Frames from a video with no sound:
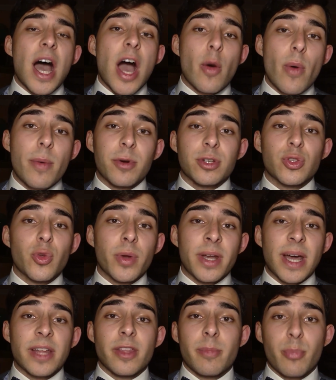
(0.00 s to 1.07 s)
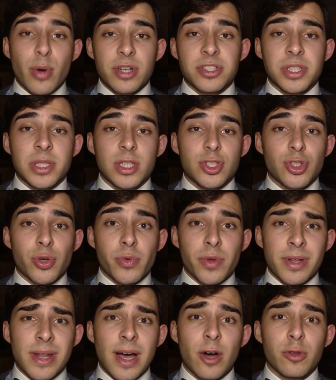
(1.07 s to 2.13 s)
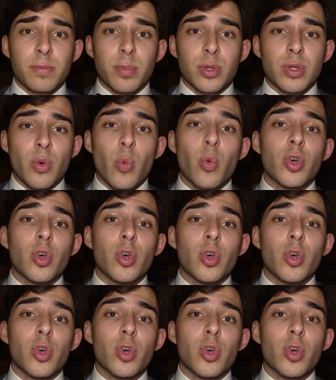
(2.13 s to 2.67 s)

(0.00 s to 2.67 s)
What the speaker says: However, during a depression, short-run output